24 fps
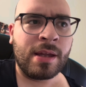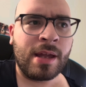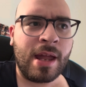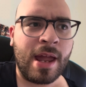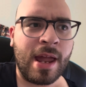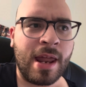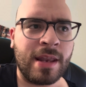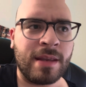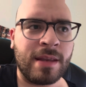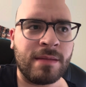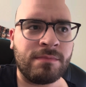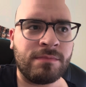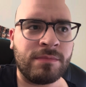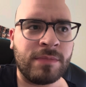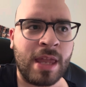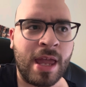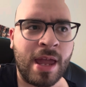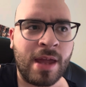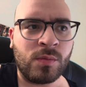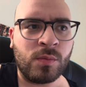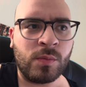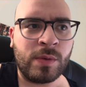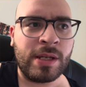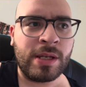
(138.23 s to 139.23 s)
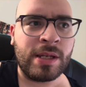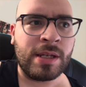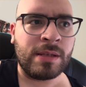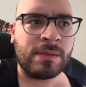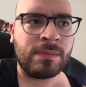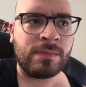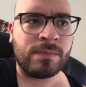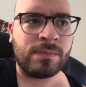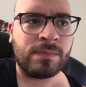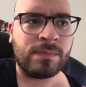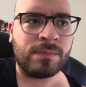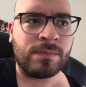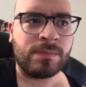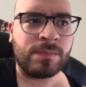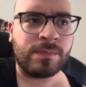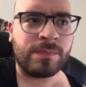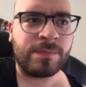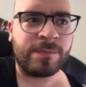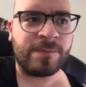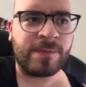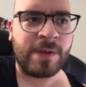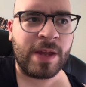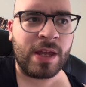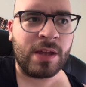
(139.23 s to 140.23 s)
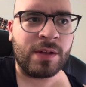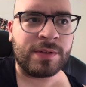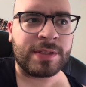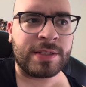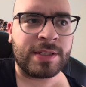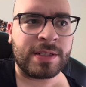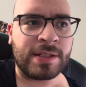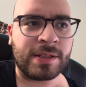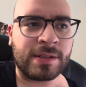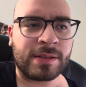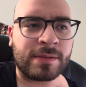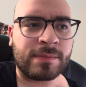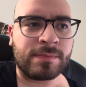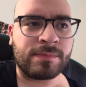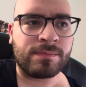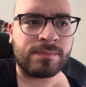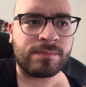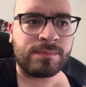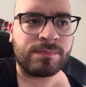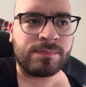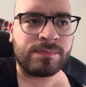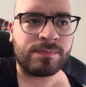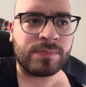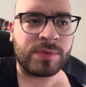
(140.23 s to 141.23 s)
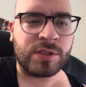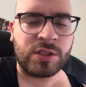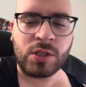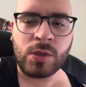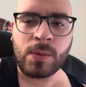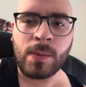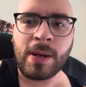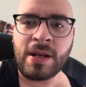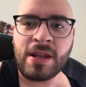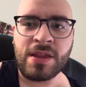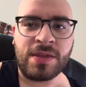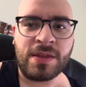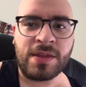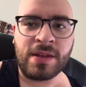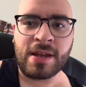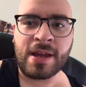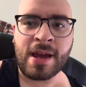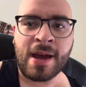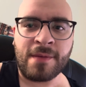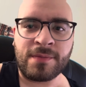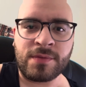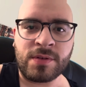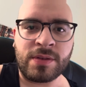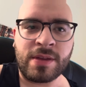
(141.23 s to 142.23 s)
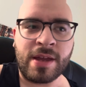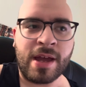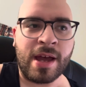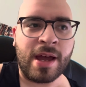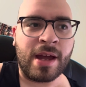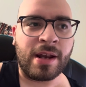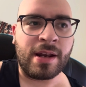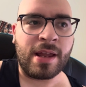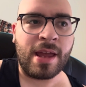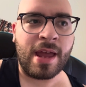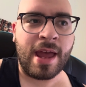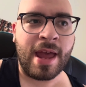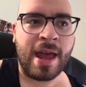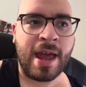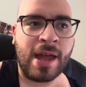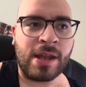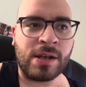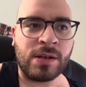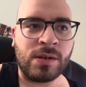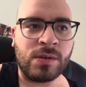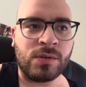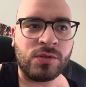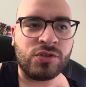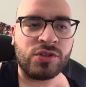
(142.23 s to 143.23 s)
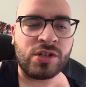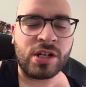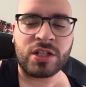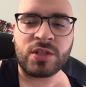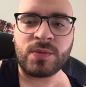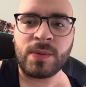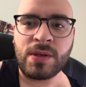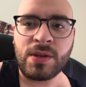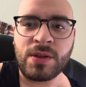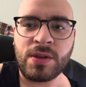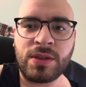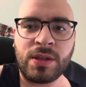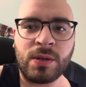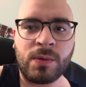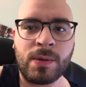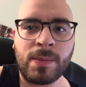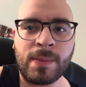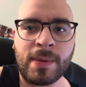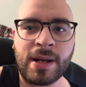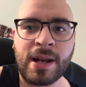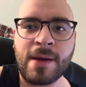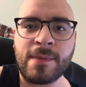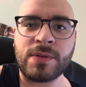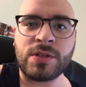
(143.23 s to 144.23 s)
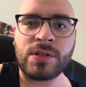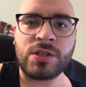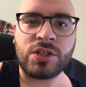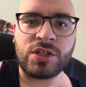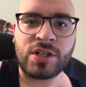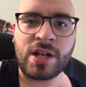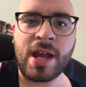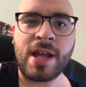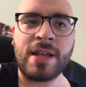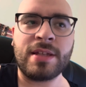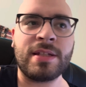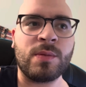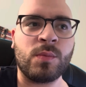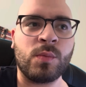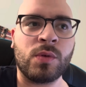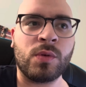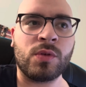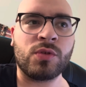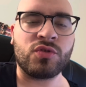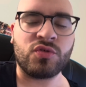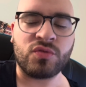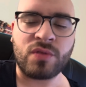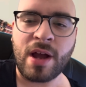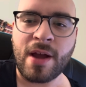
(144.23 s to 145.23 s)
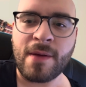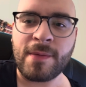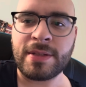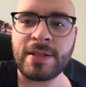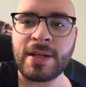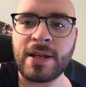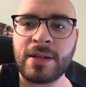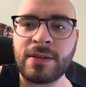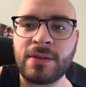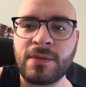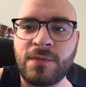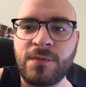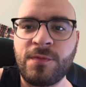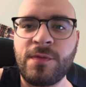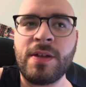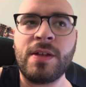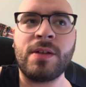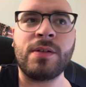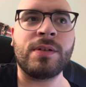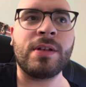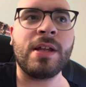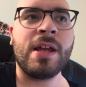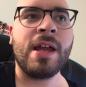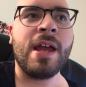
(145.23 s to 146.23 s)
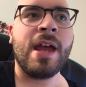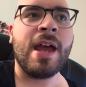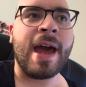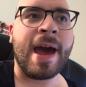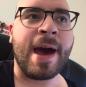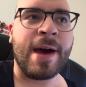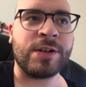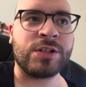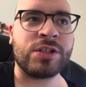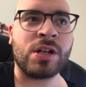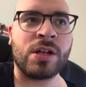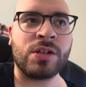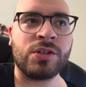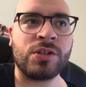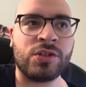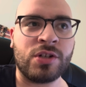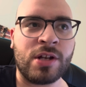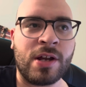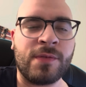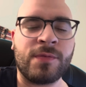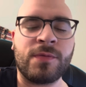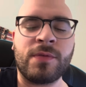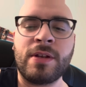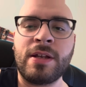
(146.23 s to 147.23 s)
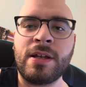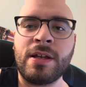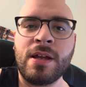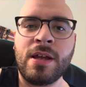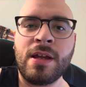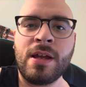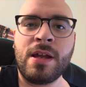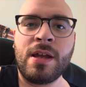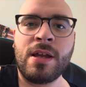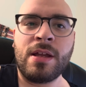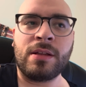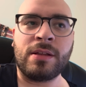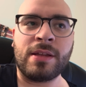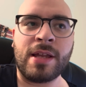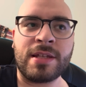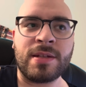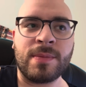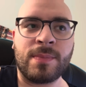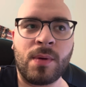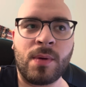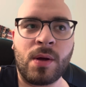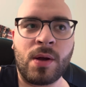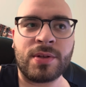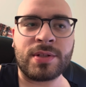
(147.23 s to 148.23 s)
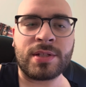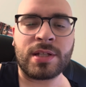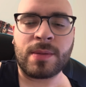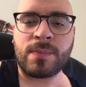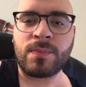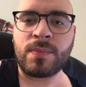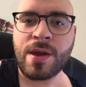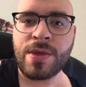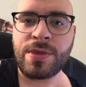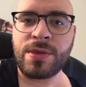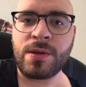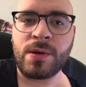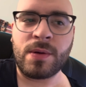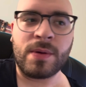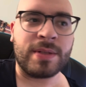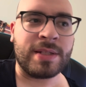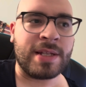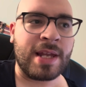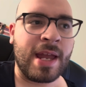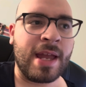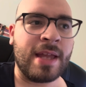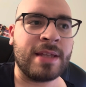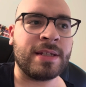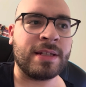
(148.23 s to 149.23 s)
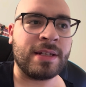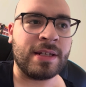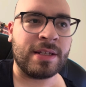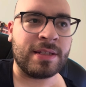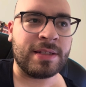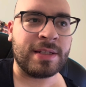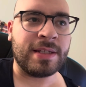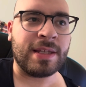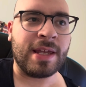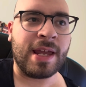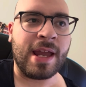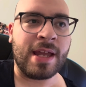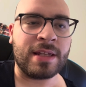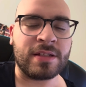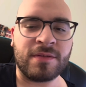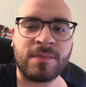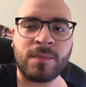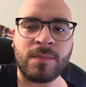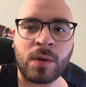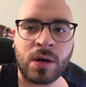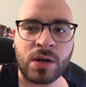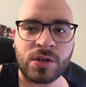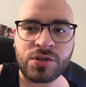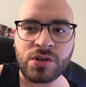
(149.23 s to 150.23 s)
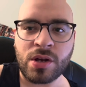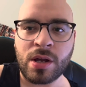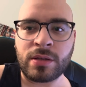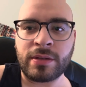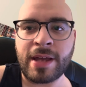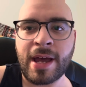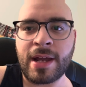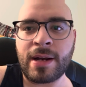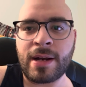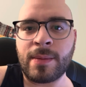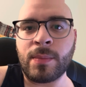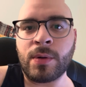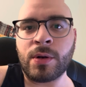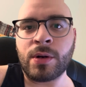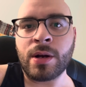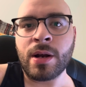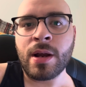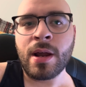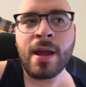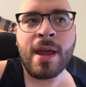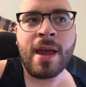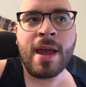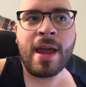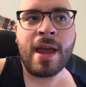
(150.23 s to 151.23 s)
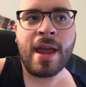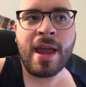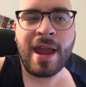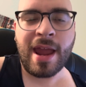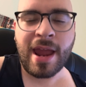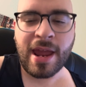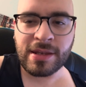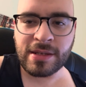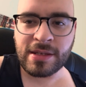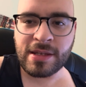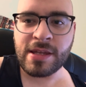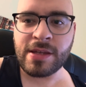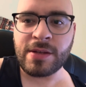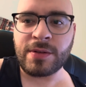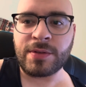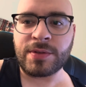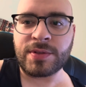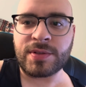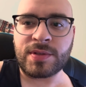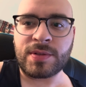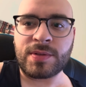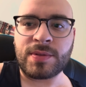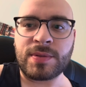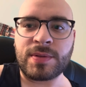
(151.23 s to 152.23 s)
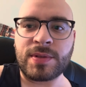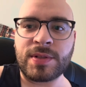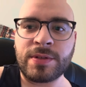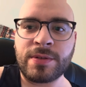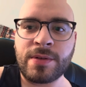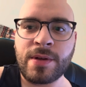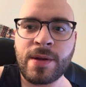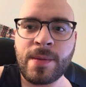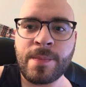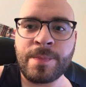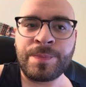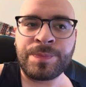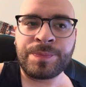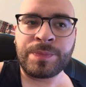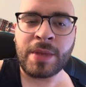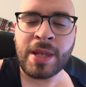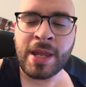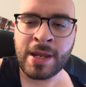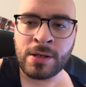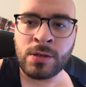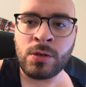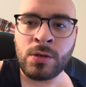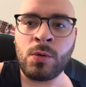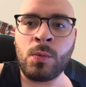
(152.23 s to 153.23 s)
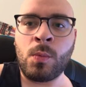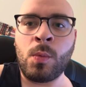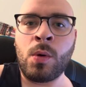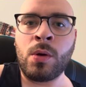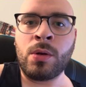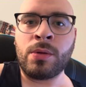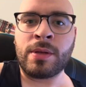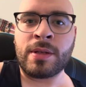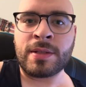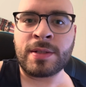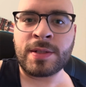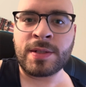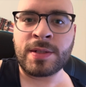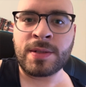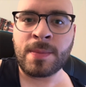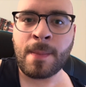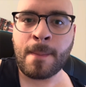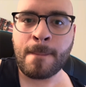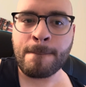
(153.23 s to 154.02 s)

And then we failed to do anything after that. And just when you think we might have a chance and we're driving down the field, Alshon Jeffrey lets a ball slip right through his hands and into the hands of Marshawn Lattimore, and the Eagles lose in New Orleans.